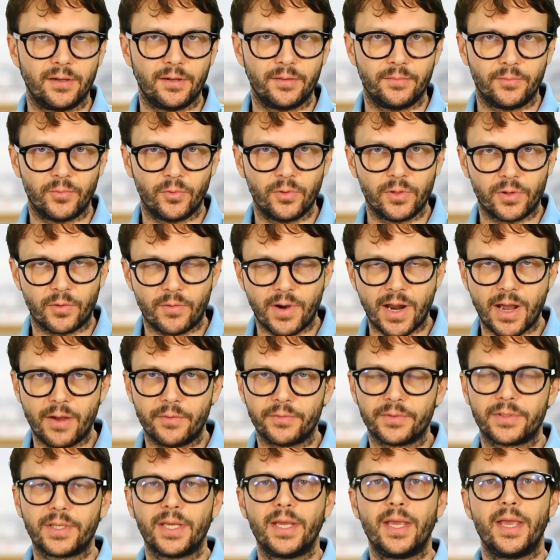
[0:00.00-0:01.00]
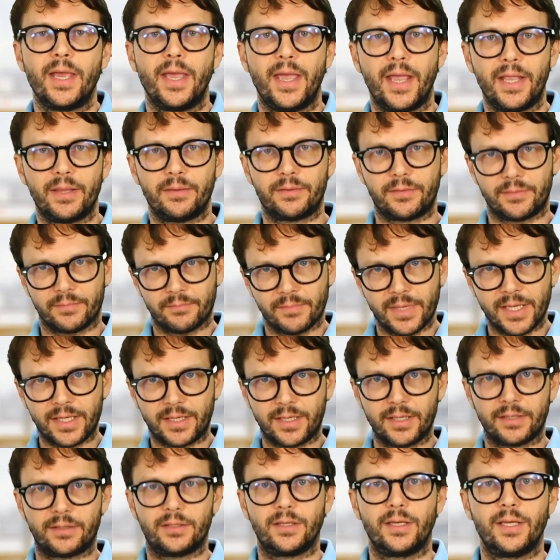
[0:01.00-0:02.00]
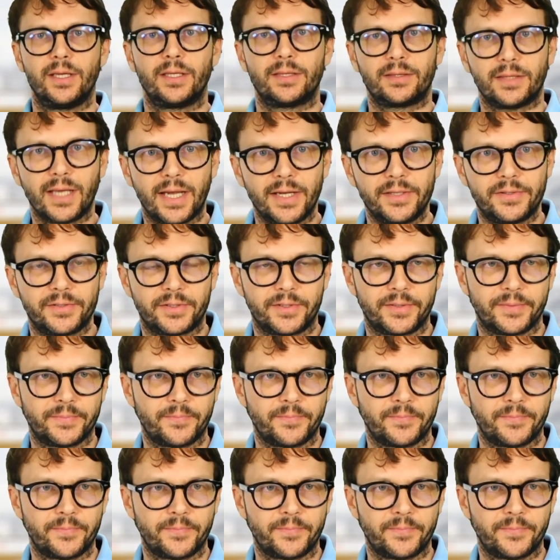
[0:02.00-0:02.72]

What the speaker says: all around, and make it tighter.